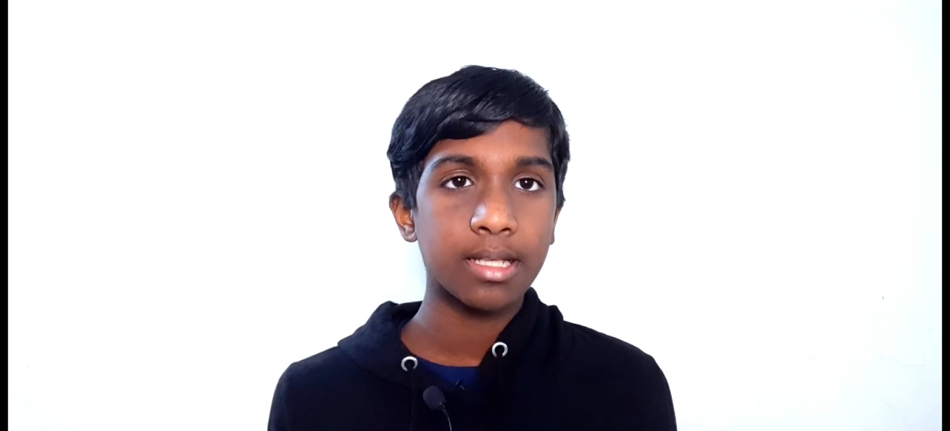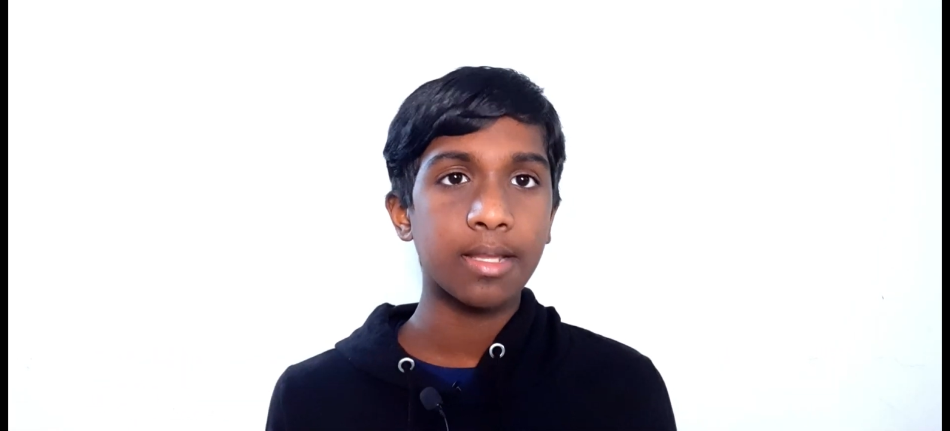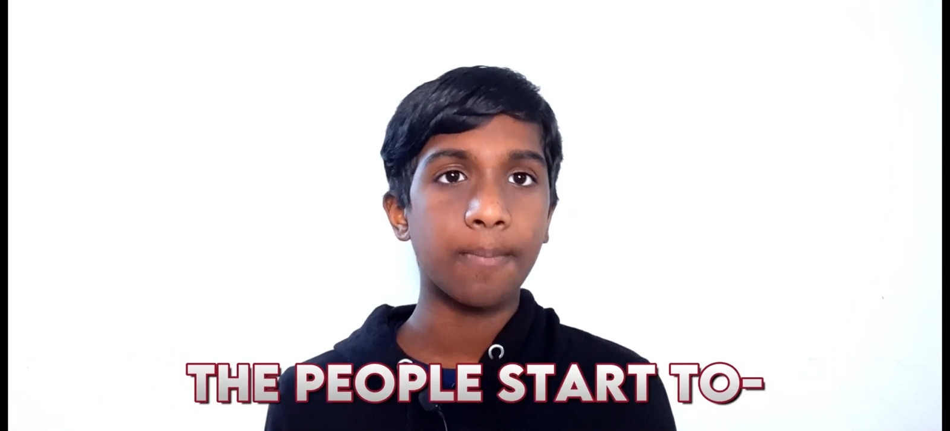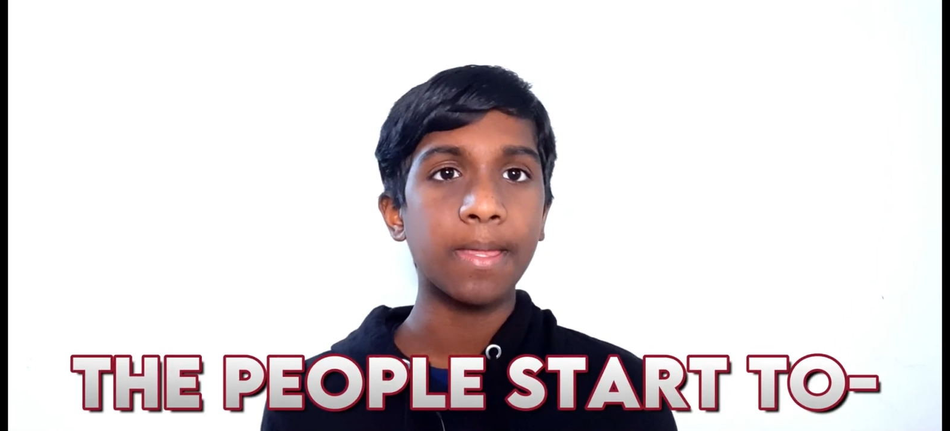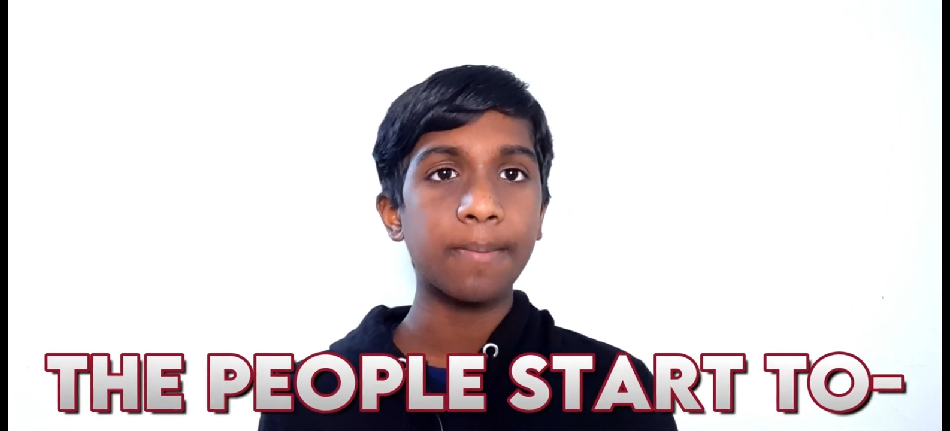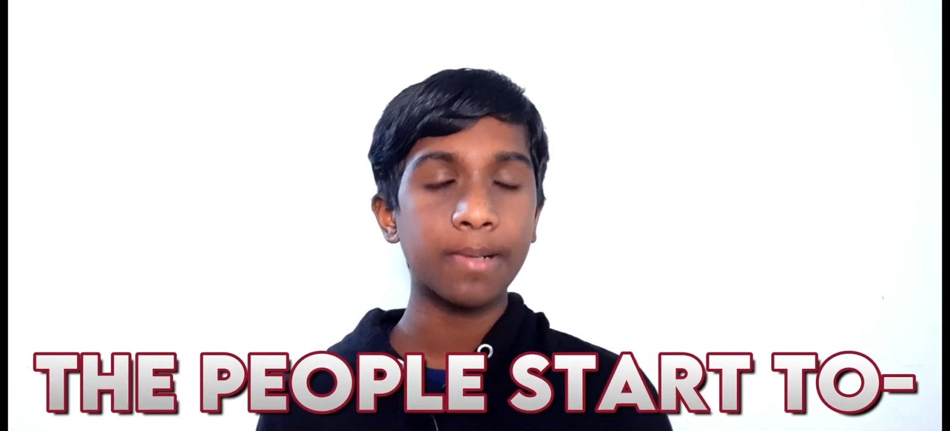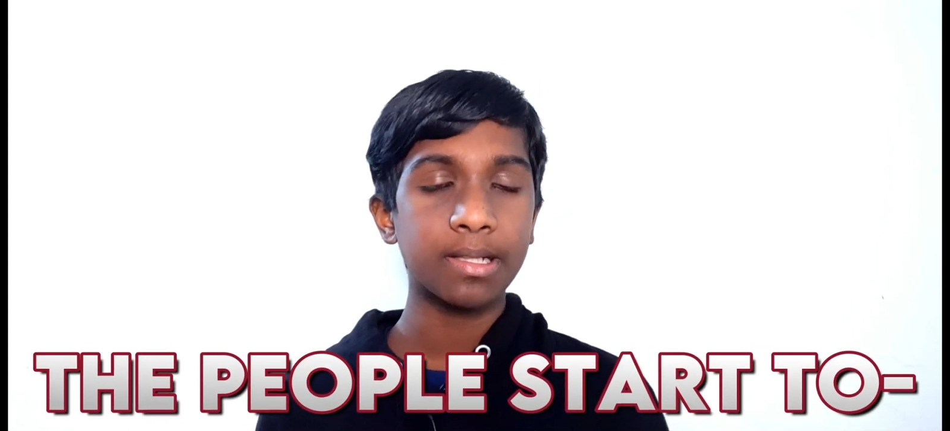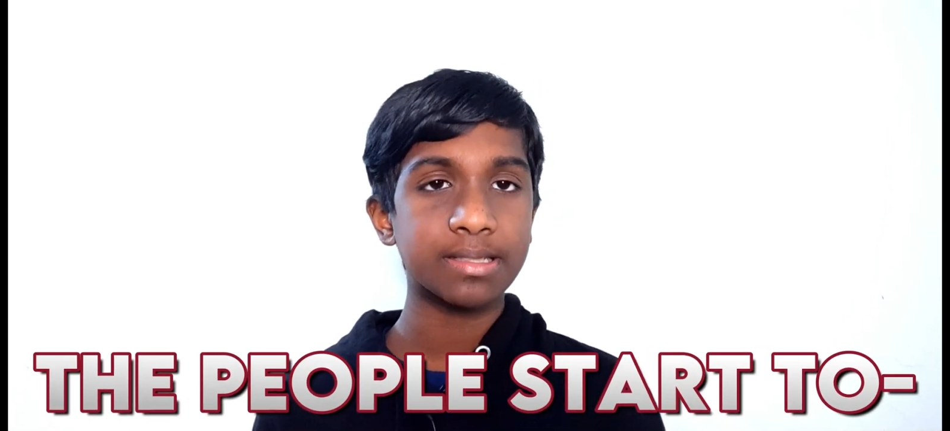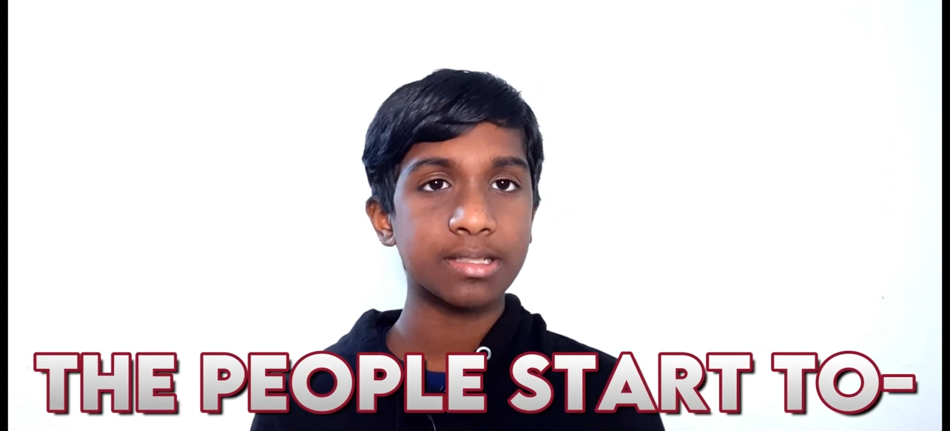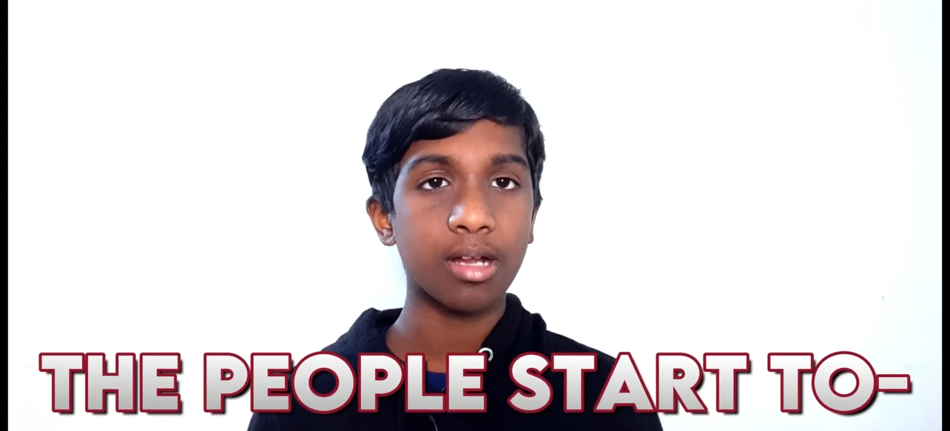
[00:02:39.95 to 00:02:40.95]
The people
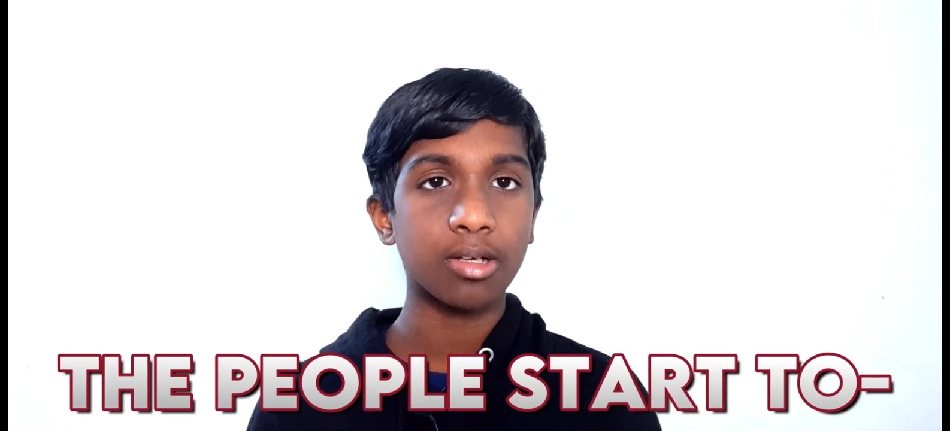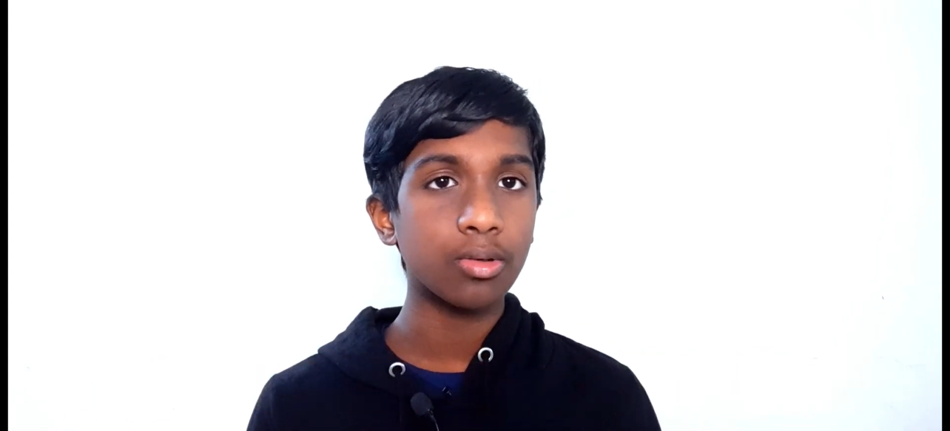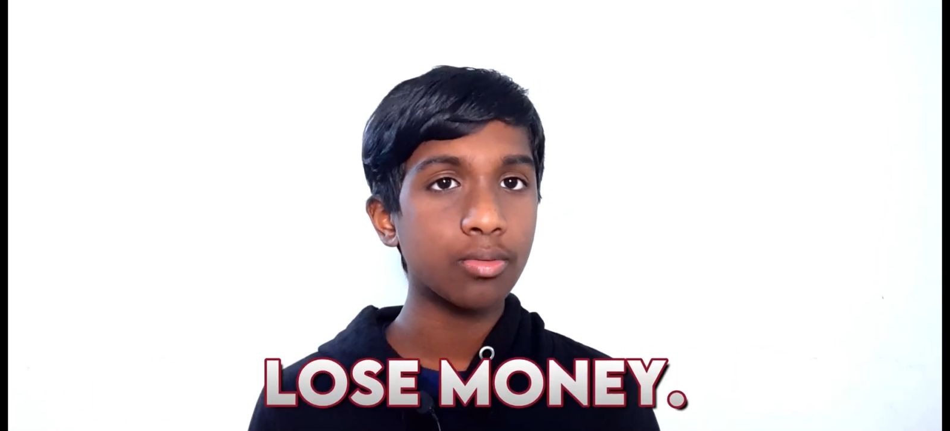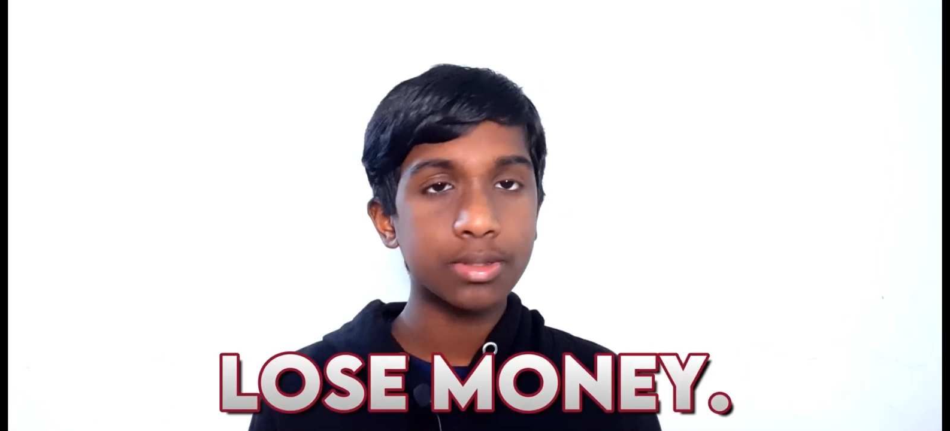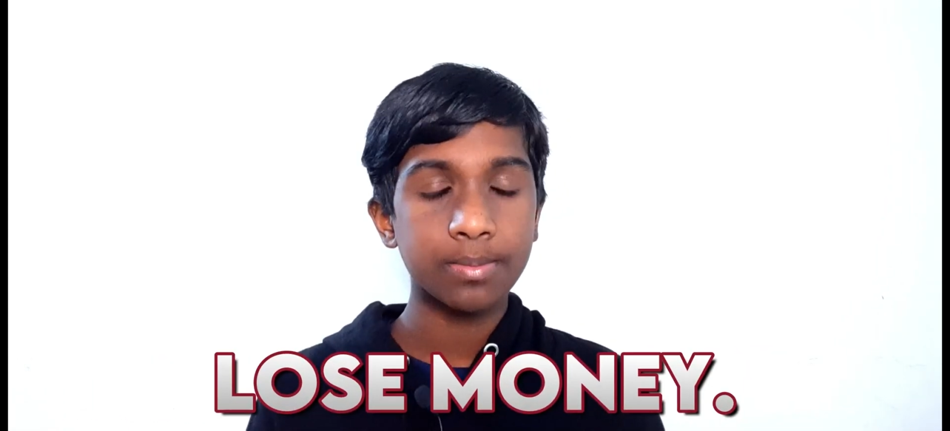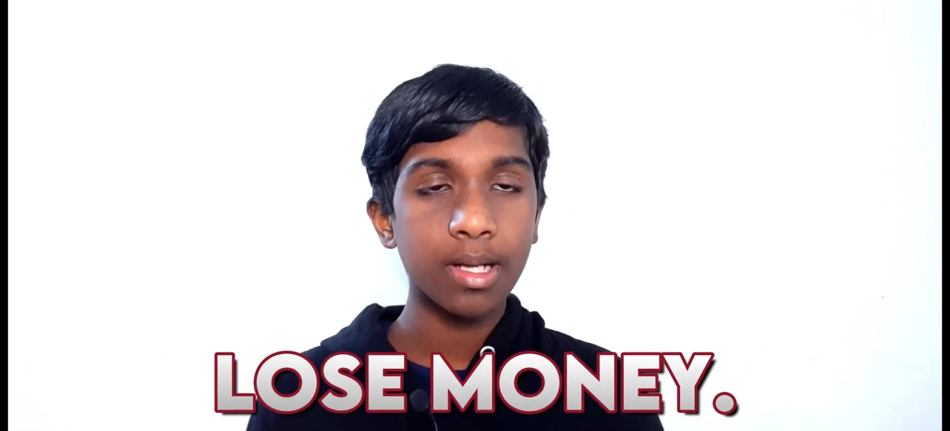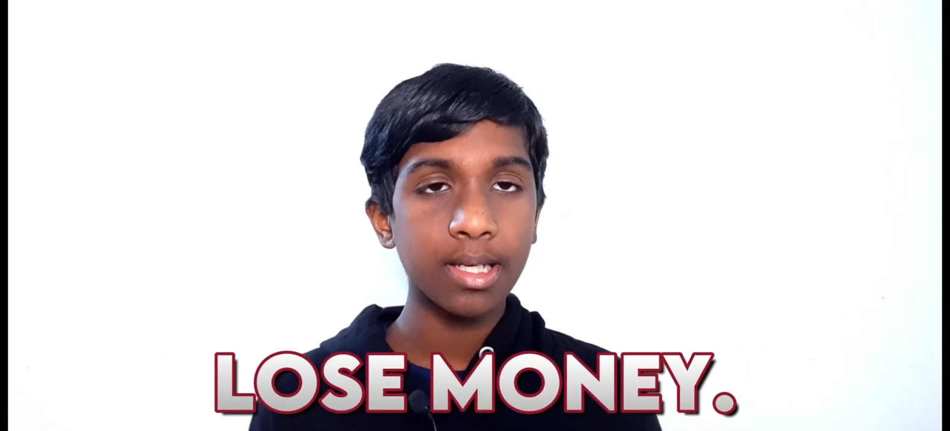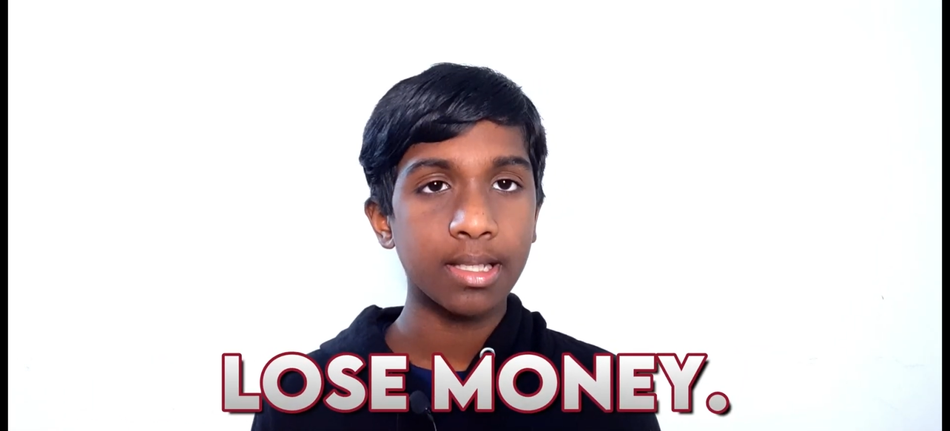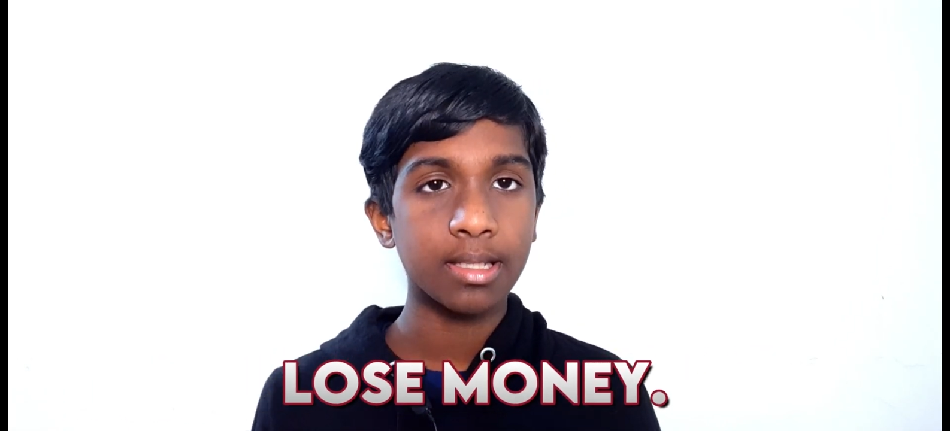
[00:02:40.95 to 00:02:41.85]
start to lose money,